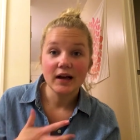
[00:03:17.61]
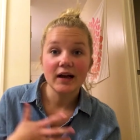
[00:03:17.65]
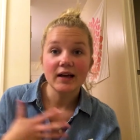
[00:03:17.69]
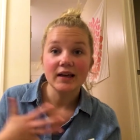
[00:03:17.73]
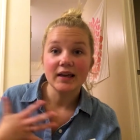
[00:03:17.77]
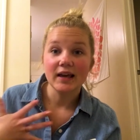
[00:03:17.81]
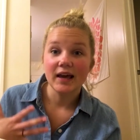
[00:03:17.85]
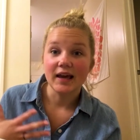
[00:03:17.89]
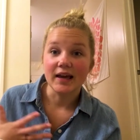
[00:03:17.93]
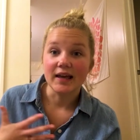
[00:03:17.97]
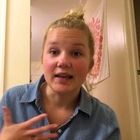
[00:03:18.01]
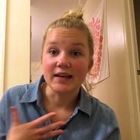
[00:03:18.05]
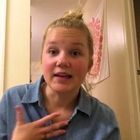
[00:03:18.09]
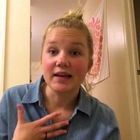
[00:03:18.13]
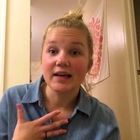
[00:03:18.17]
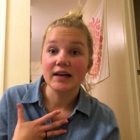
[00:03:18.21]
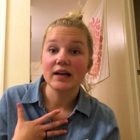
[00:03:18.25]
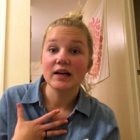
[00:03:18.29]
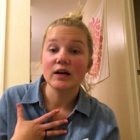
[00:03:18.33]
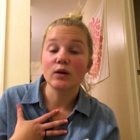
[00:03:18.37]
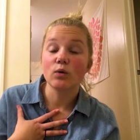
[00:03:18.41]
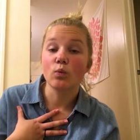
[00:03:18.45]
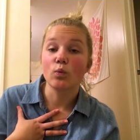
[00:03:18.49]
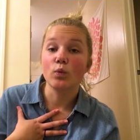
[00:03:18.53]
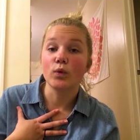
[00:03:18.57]
Again,
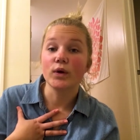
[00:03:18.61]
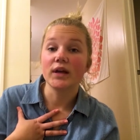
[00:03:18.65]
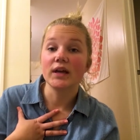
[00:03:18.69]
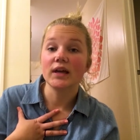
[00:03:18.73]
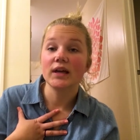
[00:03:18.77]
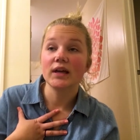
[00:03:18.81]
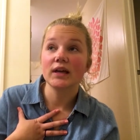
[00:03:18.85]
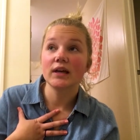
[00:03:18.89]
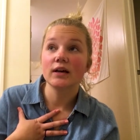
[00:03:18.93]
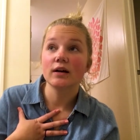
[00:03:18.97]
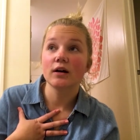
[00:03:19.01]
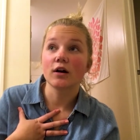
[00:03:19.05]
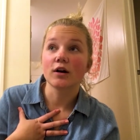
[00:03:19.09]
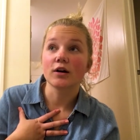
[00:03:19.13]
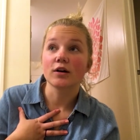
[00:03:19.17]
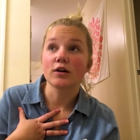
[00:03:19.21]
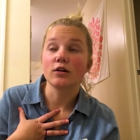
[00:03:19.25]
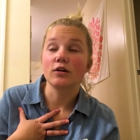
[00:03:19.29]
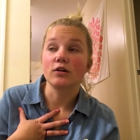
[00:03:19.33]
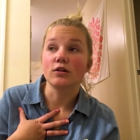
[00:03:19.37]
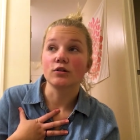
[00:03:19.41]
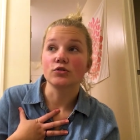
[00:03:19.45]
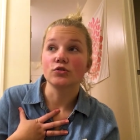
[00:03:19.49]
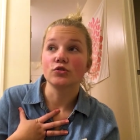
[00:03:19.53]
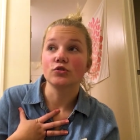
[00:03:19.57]
we are
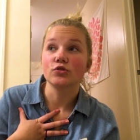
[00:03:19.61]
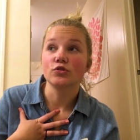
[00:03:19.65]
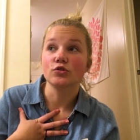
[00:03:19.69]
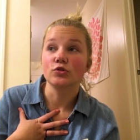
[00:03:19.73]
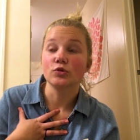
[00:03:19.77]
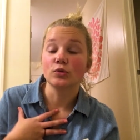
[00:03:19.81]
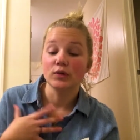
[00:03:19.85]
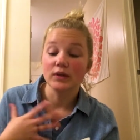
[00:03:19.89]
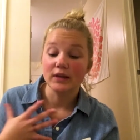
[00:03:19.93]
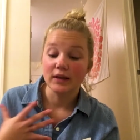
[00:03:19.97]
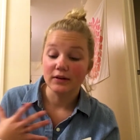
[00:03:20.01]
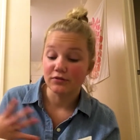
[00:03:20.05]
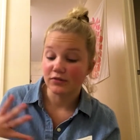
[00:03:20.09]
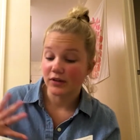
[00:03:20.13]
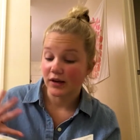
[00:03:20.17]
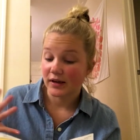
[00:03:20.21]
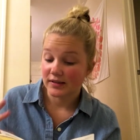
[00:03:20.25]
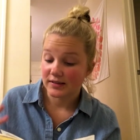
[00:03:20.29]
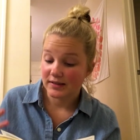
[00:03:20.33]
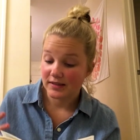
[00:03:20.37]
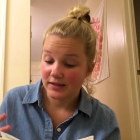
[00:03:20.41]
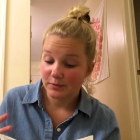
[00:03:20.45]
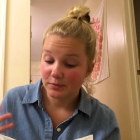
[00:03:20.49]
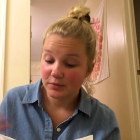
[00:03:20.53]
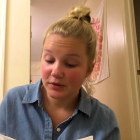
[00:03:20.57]
called to love God
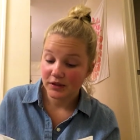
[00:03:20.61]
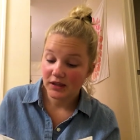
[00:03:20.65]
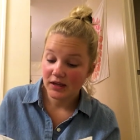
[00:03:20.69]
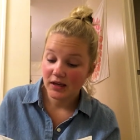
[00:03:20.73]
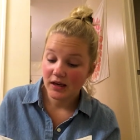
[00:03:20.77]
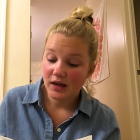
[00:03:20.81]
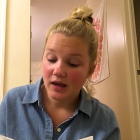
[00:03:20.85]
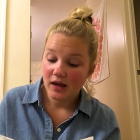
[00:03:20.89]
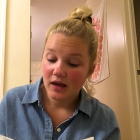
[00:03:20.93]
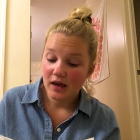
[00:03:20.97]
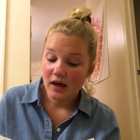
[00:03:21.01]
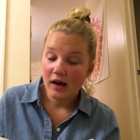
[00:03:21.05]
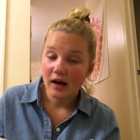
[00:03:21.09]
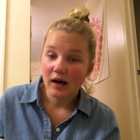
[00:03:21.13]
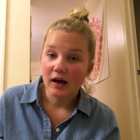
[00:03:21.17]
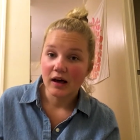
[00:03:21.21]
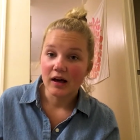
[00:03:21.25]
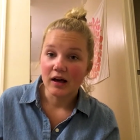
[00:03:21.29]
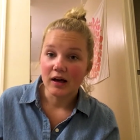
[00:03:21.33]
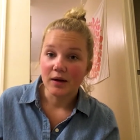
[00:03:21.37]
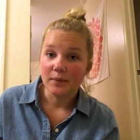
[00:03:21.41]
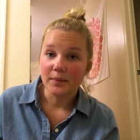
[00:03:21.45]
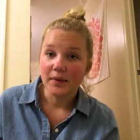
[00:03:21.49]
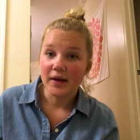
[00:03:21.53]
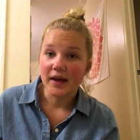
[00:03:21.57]
deeply,
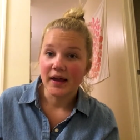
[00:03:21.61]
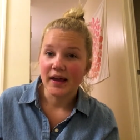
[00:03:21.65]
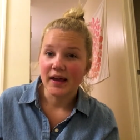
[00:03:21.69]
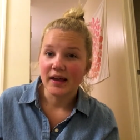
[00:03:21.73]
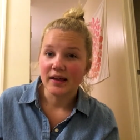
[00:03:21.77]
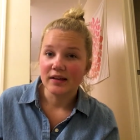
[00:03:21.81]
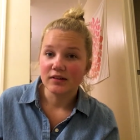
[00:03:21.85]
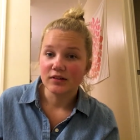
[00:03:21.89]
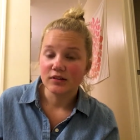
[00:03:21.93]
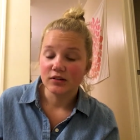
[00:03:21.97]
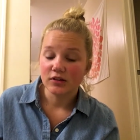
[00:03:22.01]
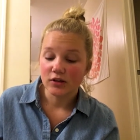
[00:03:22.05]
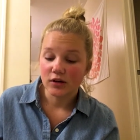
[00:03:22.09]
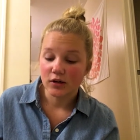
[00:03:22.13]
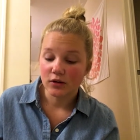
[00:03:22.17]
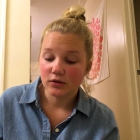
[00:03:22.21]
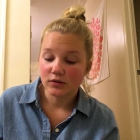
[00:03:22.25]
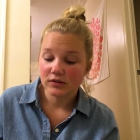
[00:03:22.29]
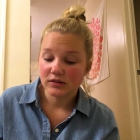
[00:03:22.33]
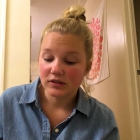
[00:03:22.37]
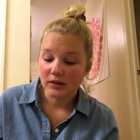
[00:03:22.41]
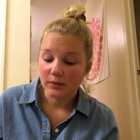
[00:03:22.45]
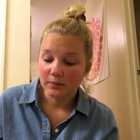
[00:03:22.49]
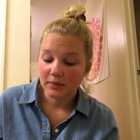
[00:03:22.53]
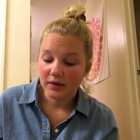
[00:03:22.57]
um, and you know,
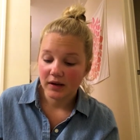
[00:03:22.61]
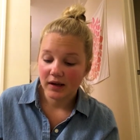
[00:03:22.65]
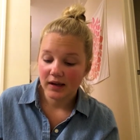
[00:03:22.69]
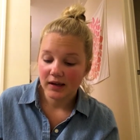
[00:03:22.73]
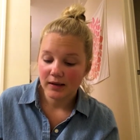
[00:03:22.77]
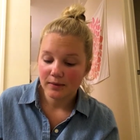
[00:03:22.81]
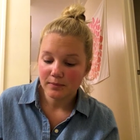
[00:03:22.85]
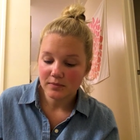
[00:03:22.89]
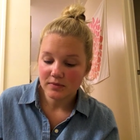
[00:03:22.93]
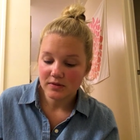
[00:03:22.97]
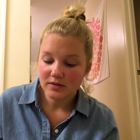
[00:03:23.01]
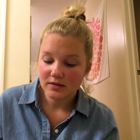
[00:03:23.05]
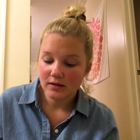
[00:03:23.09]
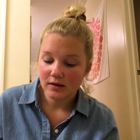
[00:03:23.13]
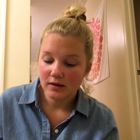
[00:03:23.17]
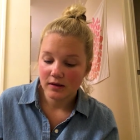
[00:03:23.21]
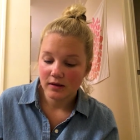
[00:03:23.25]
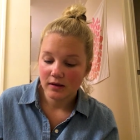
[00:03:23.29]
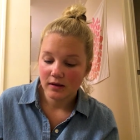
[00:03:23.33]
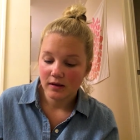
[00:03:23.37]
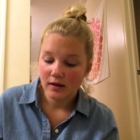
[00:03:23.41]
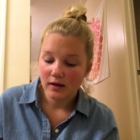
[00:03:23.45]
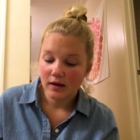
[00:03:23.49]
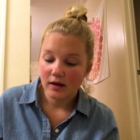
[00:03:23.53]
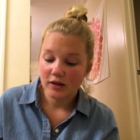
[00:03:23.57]
sometimes
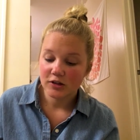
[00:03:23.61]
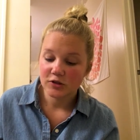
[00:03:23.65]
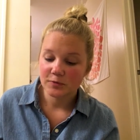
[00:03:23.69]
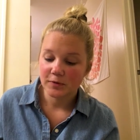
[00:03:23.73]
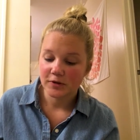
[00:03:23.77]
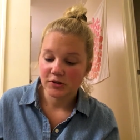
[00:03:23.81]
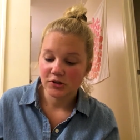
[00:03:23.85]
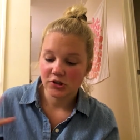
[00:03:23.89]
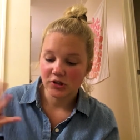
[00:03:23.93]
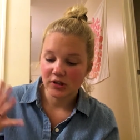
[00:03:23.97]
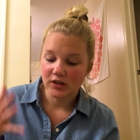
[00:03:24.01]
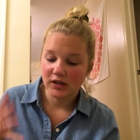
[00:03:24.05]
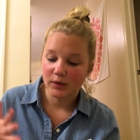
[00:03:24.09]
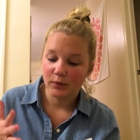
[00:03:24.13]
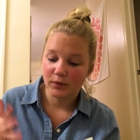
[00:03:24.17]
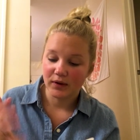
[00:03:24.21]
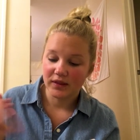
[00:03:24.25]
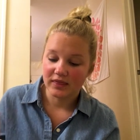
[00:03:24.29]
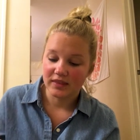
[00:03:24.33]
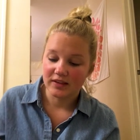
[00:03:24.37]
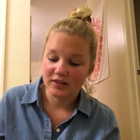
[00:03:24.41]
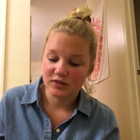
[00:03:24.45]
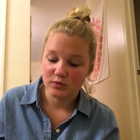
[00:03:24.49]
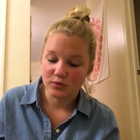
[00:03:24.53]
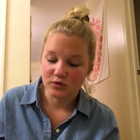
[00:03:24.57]
especially
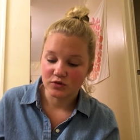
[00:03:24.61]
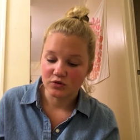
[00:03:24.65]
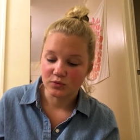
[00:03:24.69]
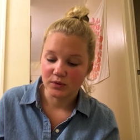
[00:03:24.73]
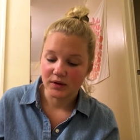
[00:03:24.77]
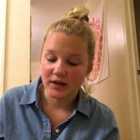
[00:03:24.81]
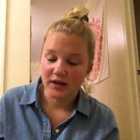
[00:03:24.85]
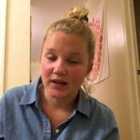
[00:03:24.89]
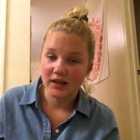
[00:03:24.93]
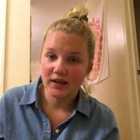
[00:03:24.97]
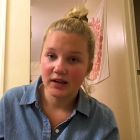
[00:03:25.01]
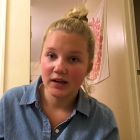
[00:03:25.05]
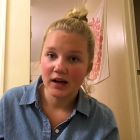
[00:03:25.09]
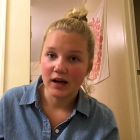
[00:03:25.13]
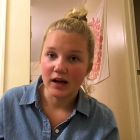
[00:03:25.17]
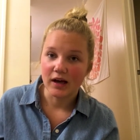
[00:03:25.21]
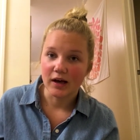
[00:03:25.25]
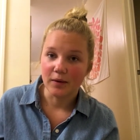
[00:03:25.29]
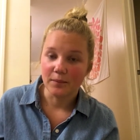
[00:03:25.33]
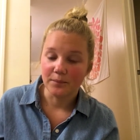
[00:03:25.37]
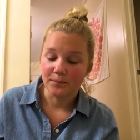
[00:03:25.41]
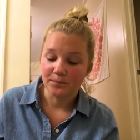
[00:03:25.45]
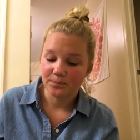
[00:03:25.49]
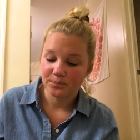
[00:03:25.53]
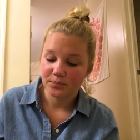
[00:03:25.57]
when this was written,
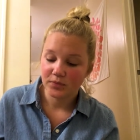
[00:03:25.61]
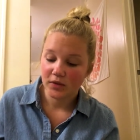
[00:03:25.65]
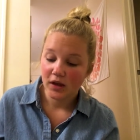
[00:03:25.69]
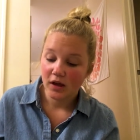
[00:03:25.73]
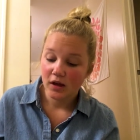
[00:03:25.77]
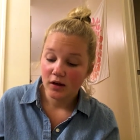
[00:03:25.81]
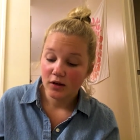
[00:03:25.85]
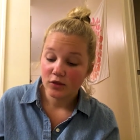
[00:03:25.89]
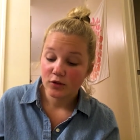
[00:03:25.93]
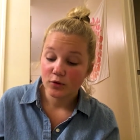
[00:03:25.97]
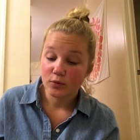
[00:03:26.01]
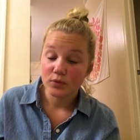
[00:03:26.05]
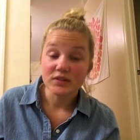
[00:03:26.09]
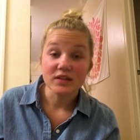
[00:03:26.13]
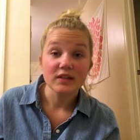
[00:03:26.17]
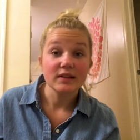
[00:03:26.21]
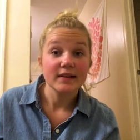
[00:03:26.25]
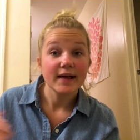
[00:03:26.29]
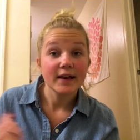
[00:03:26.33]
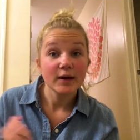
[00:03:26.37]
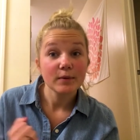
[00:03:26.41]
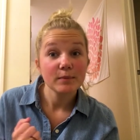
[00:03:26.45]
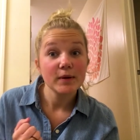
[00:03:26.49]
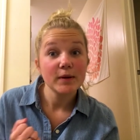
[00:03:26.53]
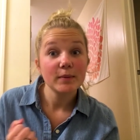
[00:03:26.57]
um, there was a
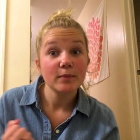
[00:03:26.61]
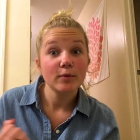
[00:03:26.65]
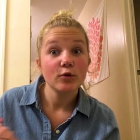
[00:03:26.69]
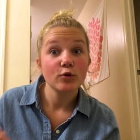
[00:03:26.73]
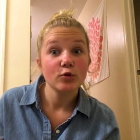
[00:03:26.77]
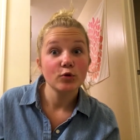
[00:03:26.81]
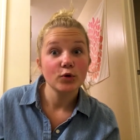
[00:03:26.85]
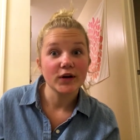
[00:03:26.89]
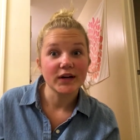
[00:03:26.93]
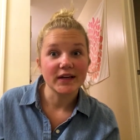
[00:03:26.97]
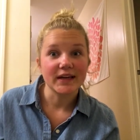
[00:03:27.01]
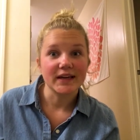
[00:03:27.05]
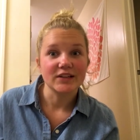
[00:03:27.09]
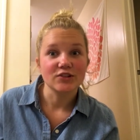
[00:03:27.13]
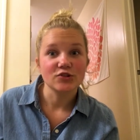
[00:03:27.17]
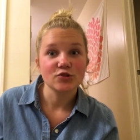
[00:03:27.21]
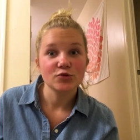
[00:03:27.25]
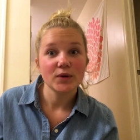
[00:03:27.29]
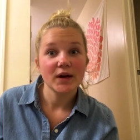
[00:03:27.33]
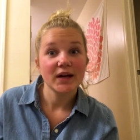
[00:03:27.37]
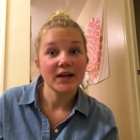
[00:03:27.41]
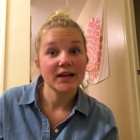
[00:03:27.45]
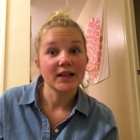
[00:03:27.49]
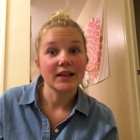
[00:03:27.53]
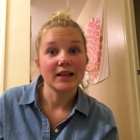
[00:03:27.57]
lot of people who were against
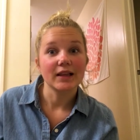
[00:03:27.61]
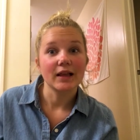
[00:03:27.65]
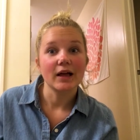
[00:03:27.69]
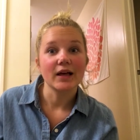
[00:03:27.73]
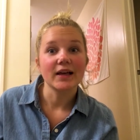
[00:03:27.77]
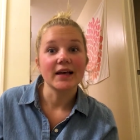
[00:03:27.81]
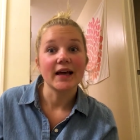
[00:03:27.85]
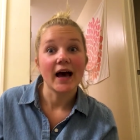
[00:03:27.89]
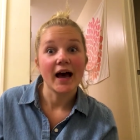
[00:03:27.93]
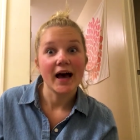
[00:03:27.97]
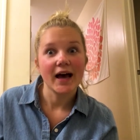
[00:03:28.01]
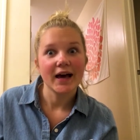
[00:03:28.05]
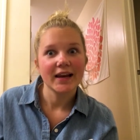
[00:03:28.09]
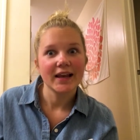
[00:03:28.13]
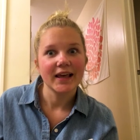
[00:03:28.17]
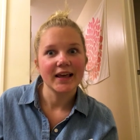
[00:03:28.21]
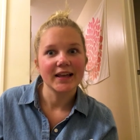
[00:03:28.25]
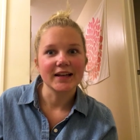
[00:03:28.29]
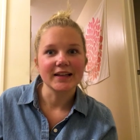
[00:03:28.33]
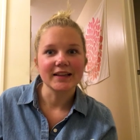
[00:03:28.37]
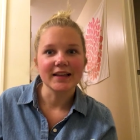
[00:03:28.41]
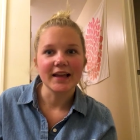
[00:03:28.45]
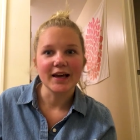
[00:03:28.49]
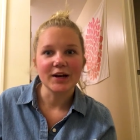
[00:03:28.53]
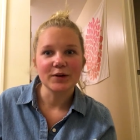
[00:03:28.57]
God and
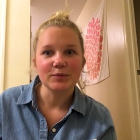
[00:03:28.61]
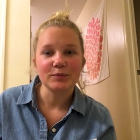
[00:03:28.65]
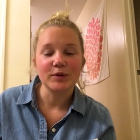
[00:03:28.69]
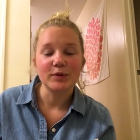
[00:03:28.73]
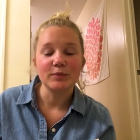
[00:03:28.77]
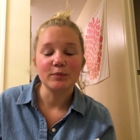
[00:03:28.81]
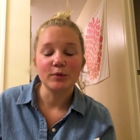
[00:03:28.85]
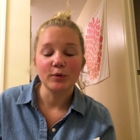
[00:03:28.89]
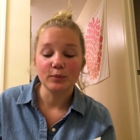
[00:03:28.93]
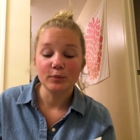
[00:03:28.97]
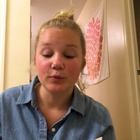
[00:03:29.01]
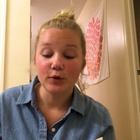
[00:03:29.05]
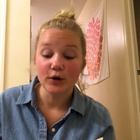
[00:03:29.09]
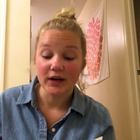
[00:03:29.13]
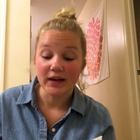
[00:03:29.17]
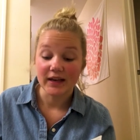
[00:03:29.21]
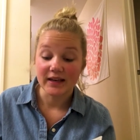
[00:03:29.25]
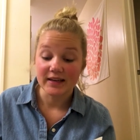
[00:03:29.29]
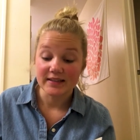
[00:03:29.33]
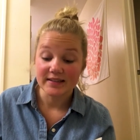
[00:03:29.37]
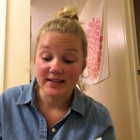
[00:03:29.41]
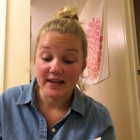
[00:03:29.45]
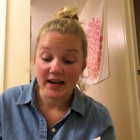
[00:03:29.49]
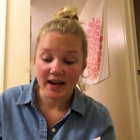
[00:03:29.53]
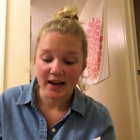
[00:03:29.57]
a lot of people
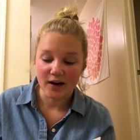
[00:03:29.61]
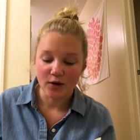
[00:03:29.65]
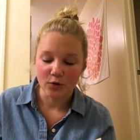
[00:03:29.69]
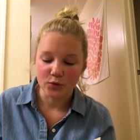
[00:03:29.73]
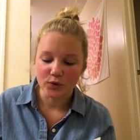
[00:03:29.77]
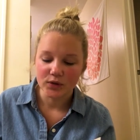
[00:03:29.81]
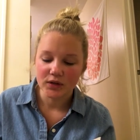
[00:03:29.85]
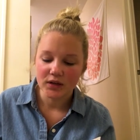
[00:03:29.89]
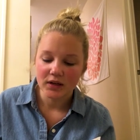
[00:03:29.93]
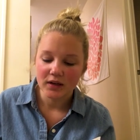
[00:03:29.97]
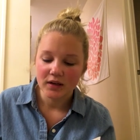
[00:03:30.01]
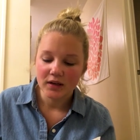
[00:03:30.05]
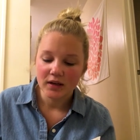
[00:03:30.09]
putting down